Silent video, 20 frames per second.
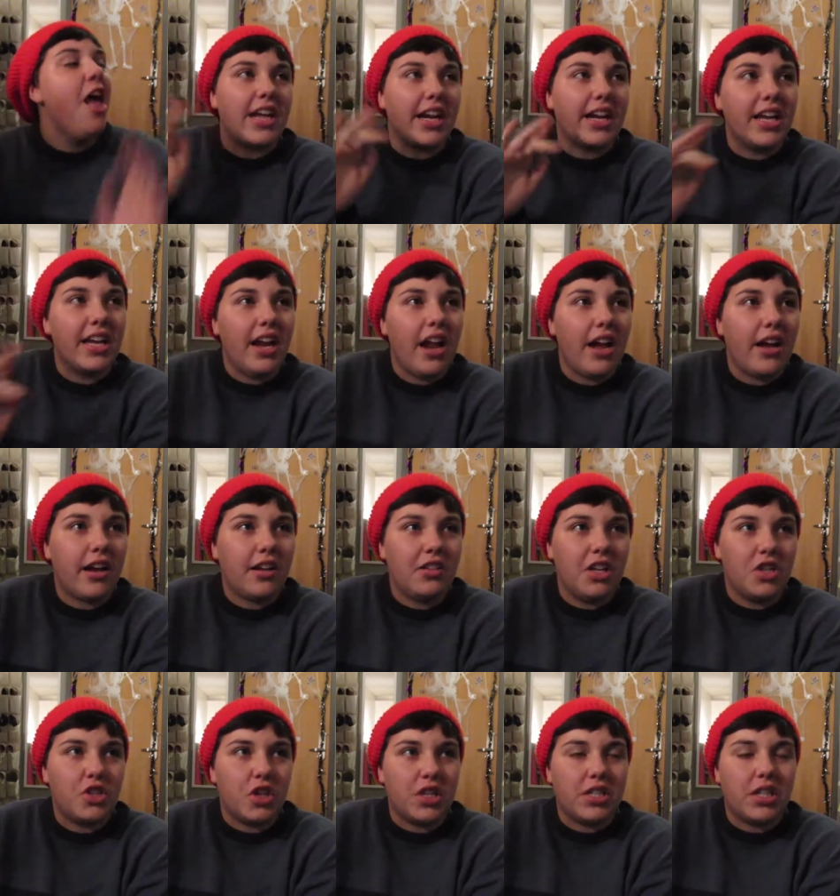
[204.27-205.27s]
Second I got
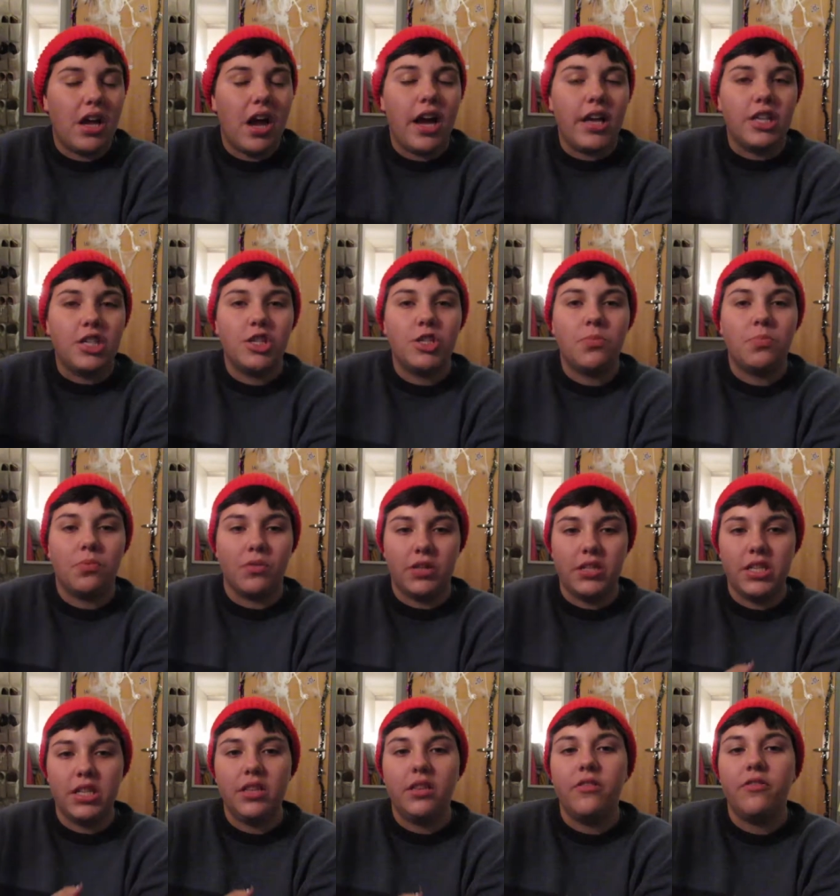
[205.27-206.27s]
that dress on, I
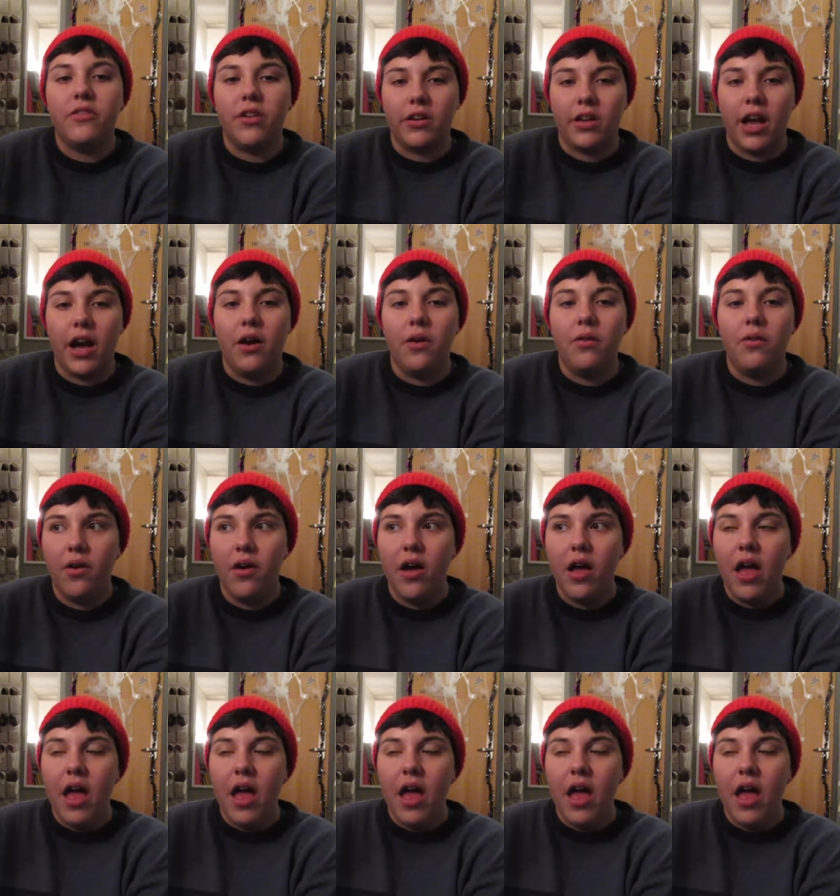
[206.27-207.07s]
sprinted the fuck out.